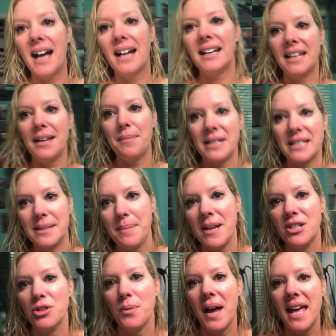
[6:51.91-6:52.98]
I've got to get my
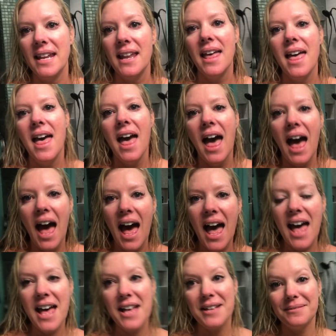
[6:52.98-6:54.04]
sponge wet.
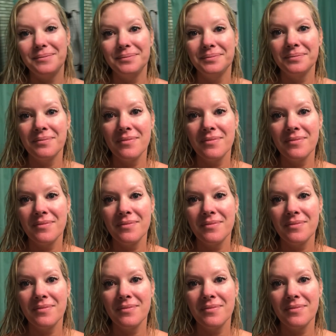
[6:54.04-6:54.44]
Um,